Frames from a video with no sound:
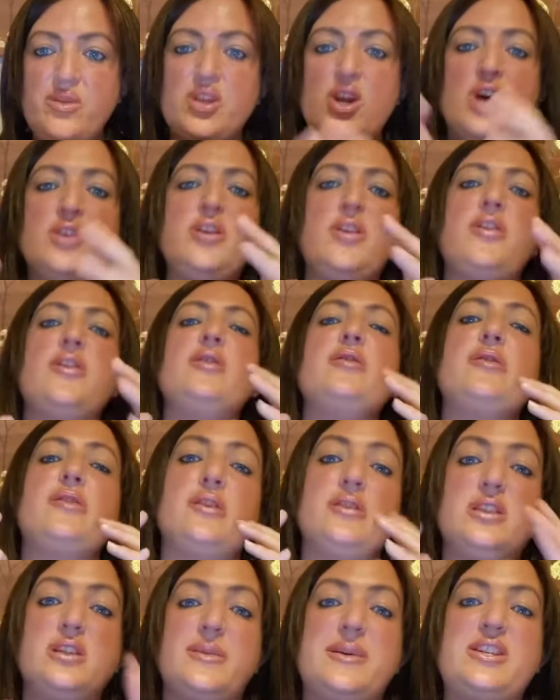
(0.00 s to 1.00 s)
other
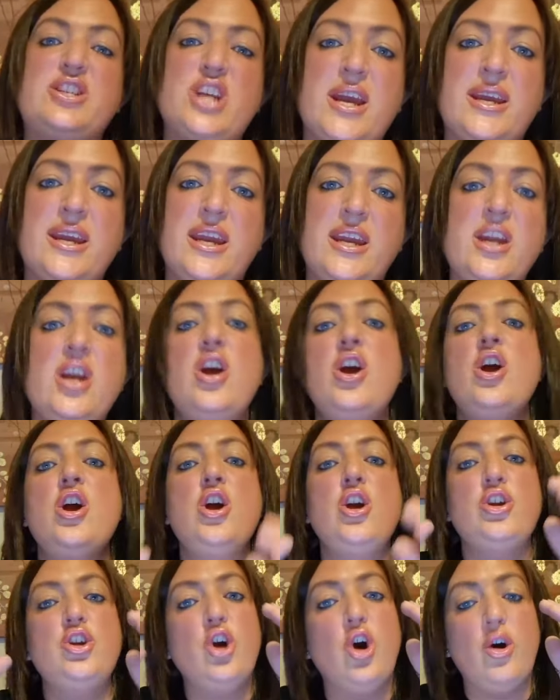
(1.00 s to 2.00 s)
than to be checking
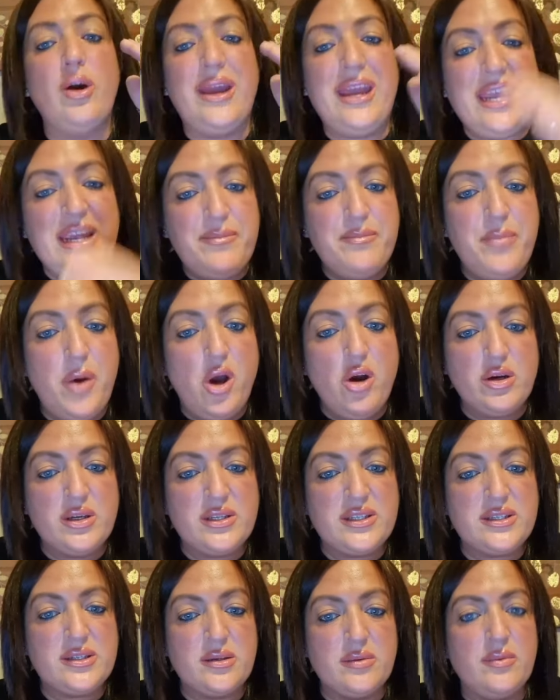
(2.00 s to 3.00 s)
your
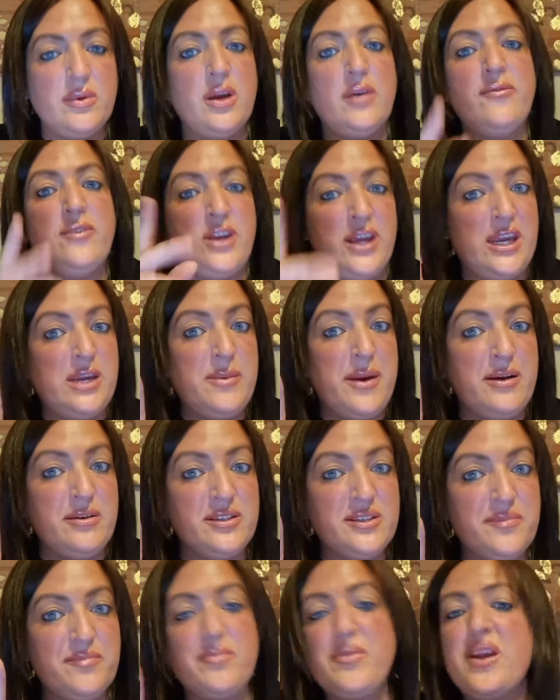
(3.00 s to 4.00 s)
inbox for your emails